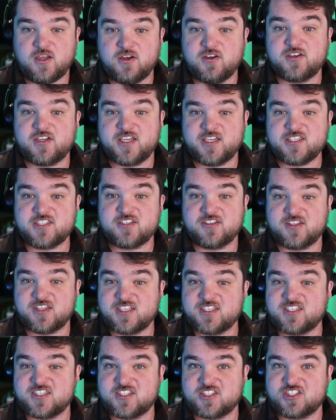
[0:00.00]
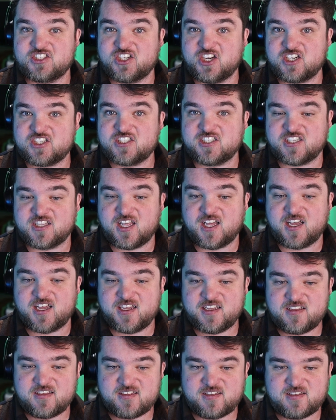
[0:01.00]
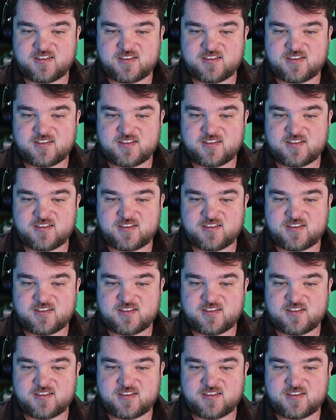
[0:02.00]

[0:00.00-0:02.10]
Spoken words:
Okay, so this is Chuck's lie.